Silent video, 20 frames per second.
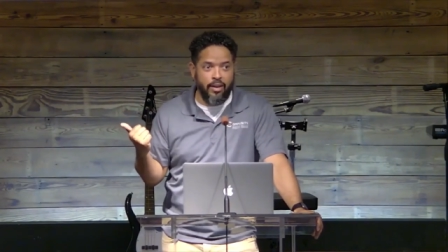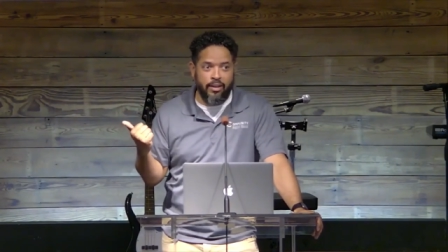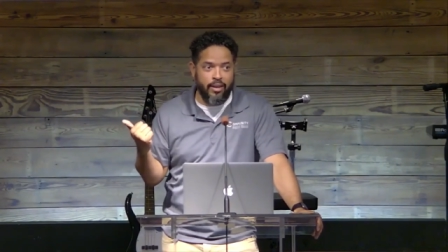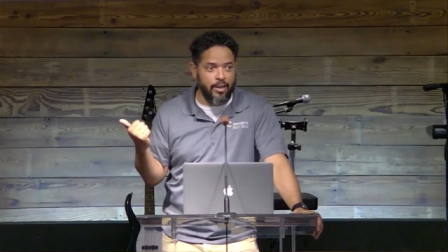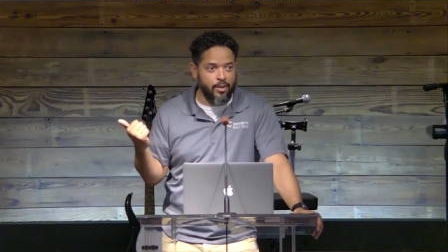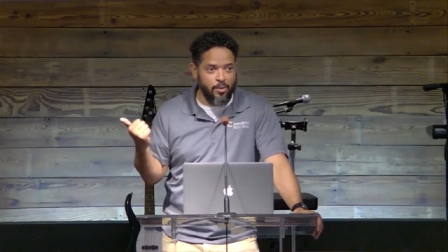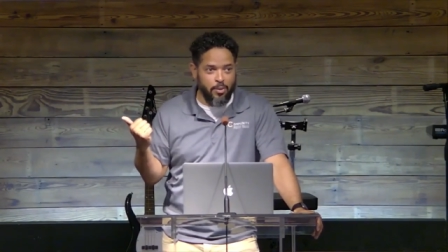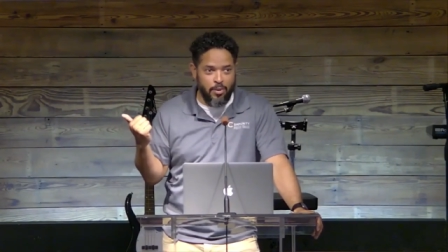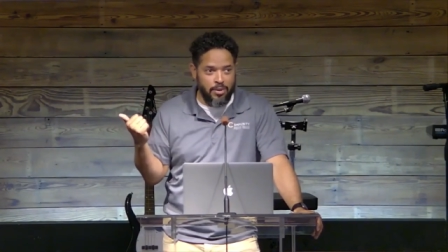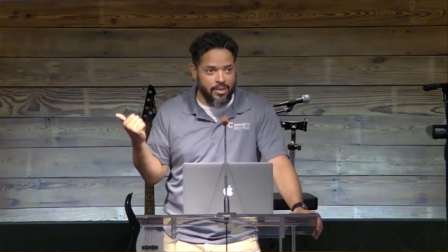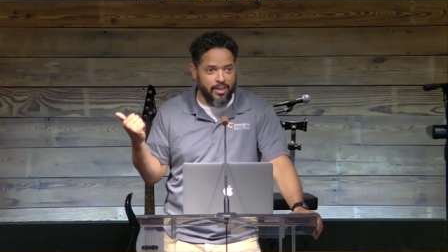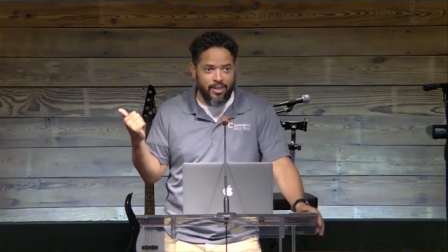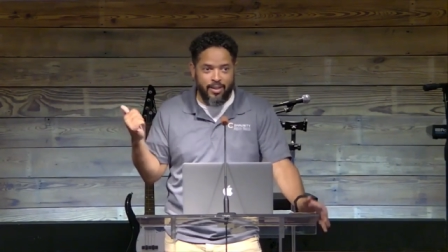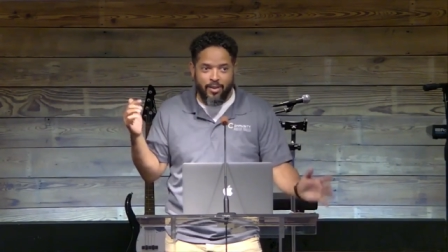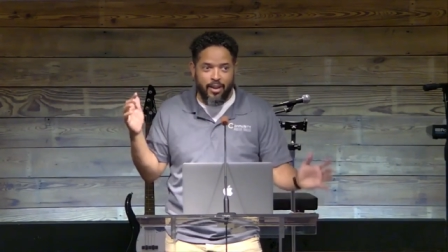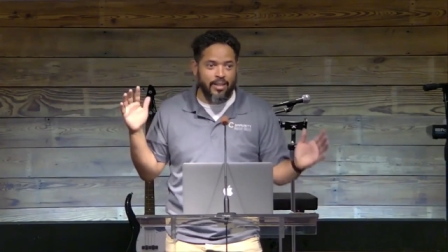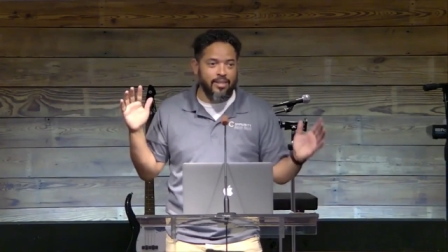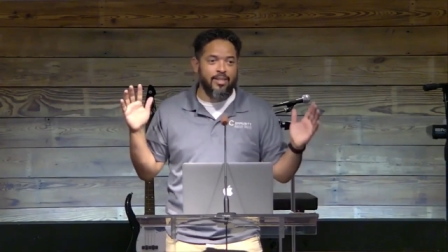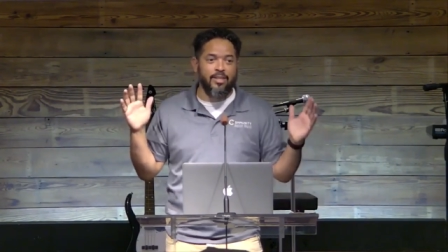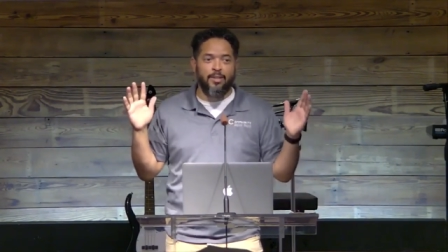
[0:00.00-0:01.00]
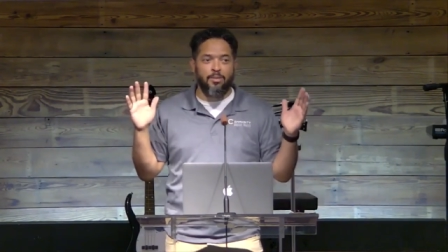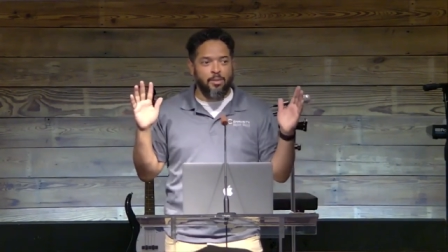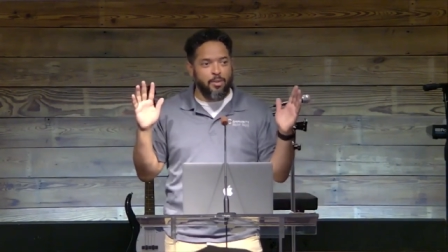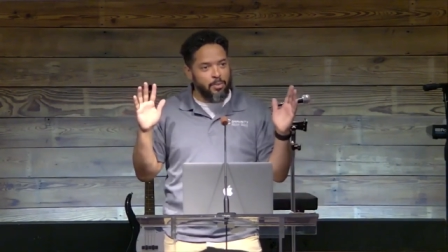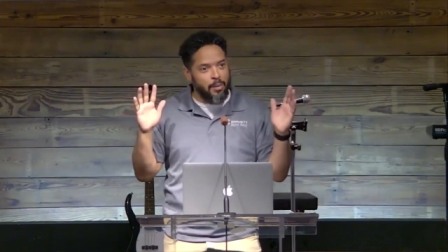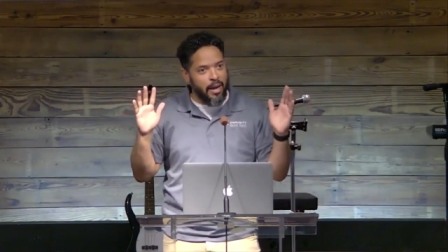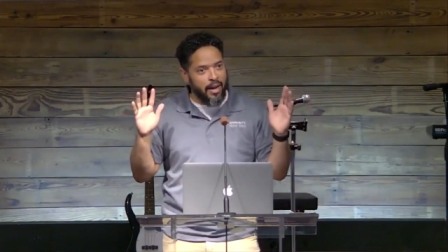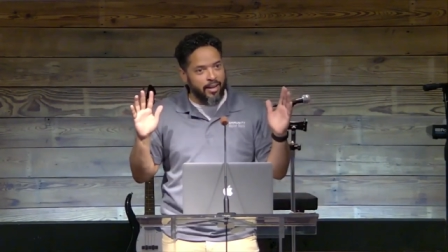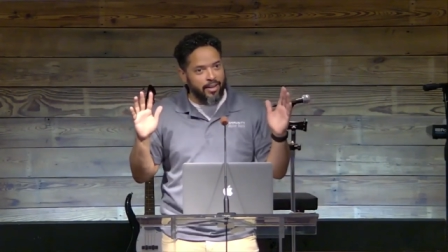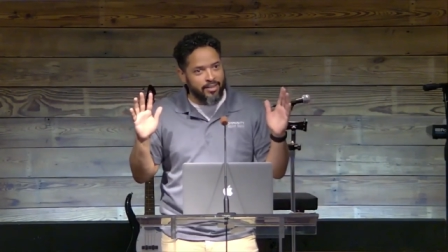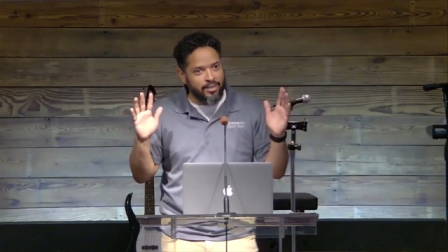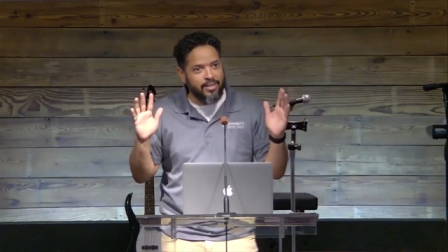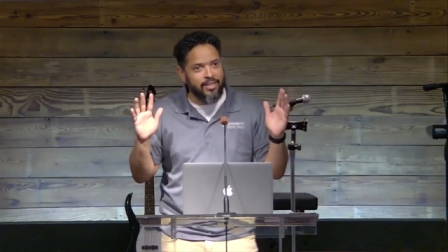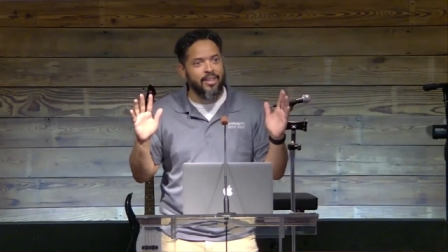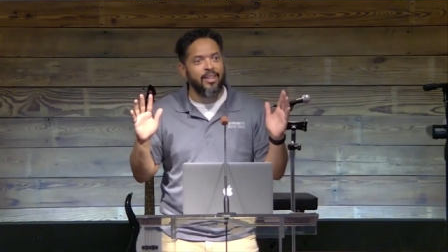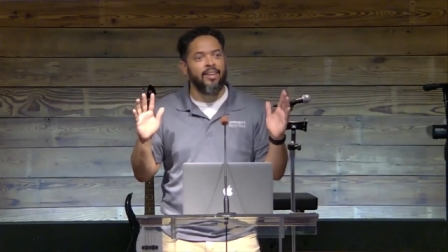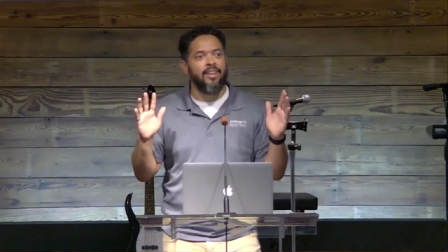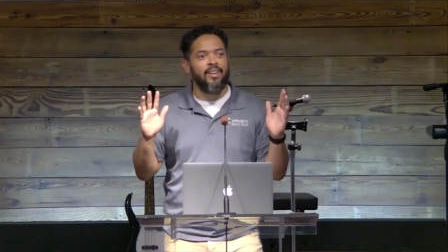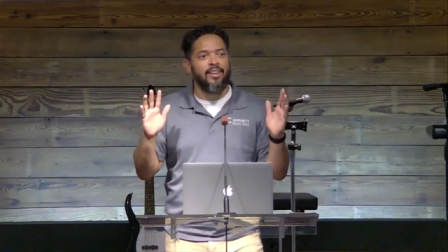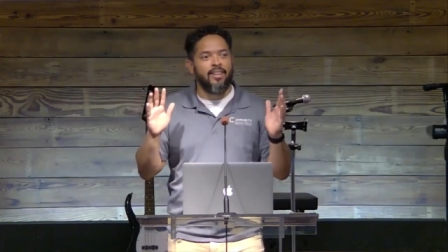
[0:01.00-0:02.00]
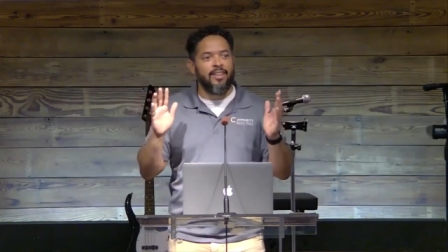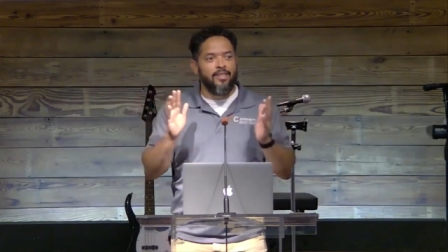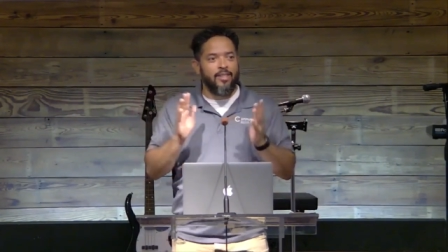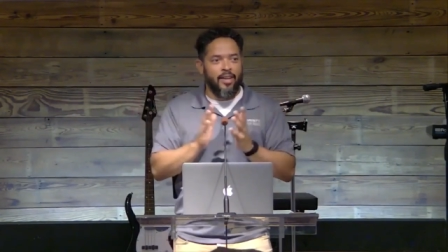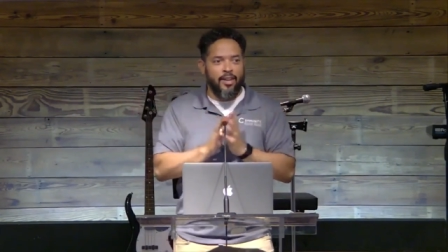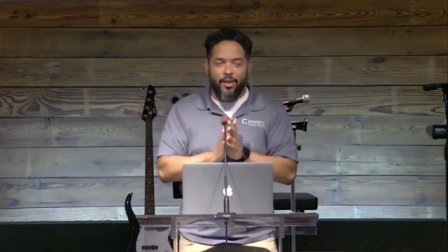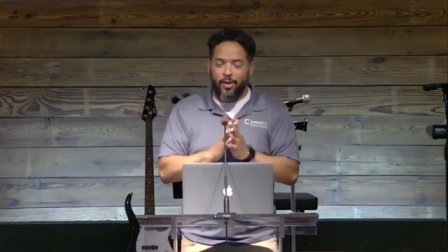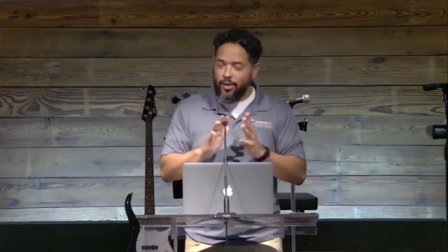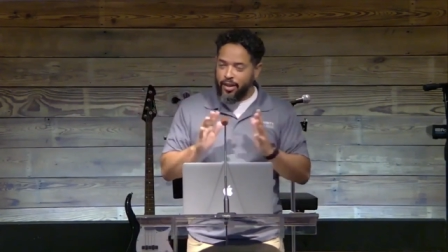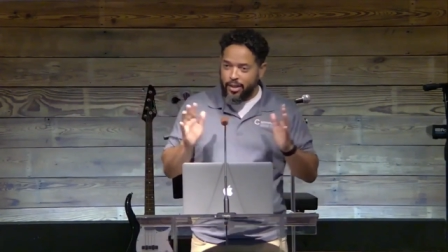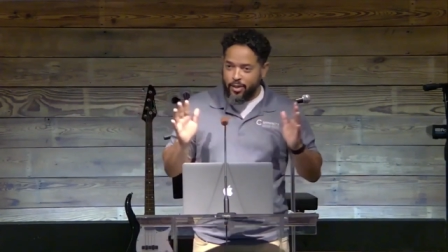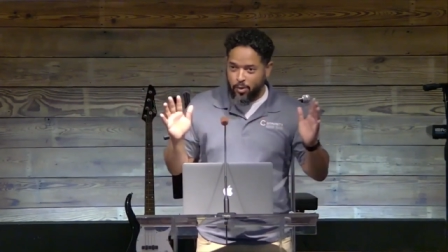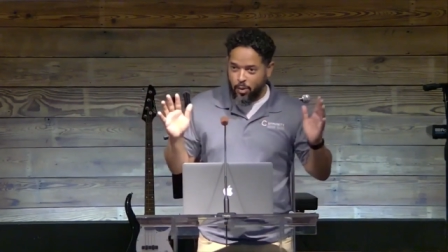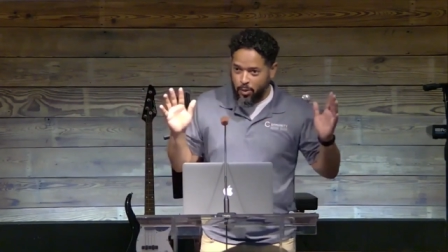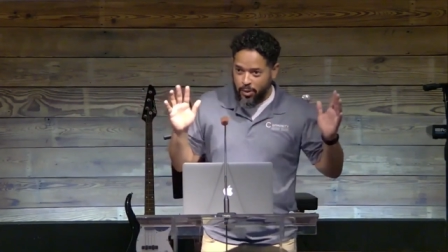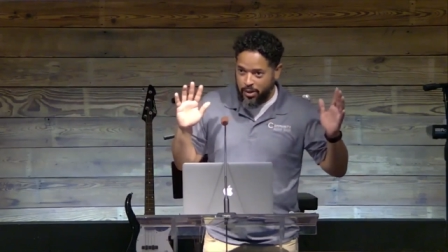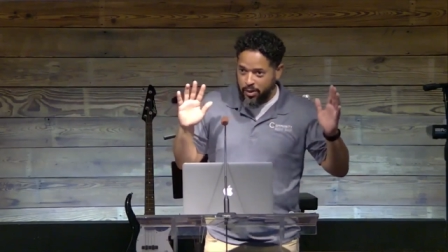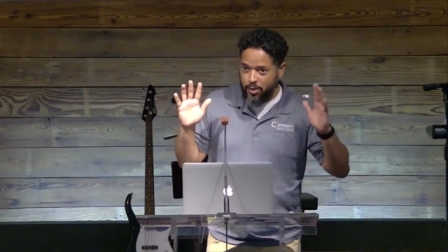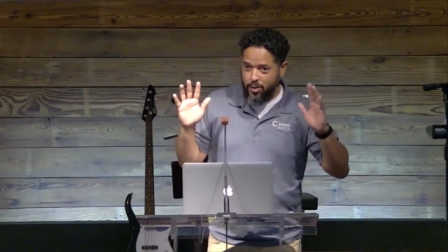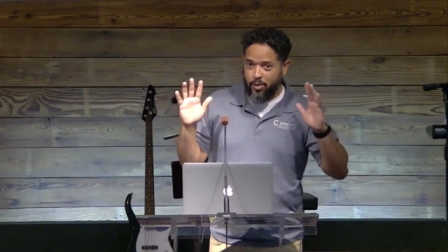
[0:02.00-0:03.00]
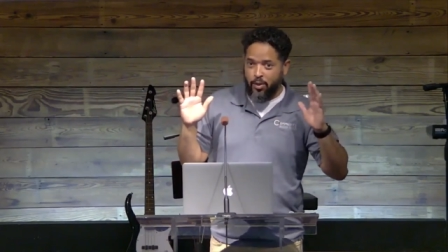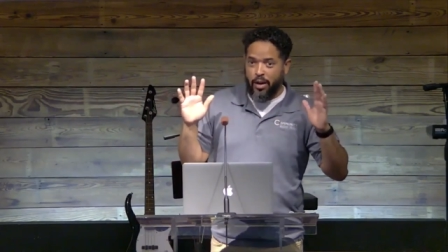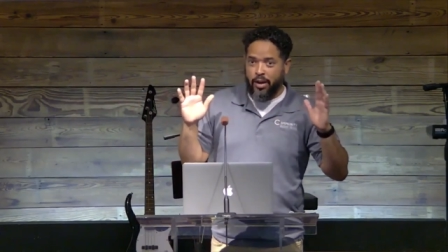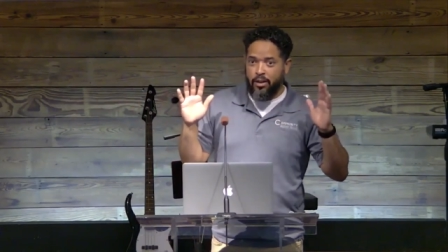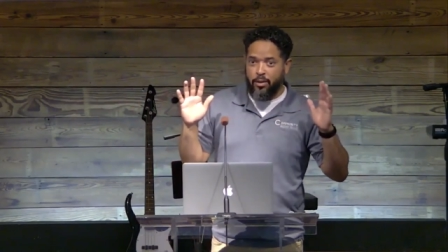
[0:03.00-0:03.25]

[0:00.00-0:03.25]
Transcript: That's what we tend to. I see some smiles, so I know that's what we do, right?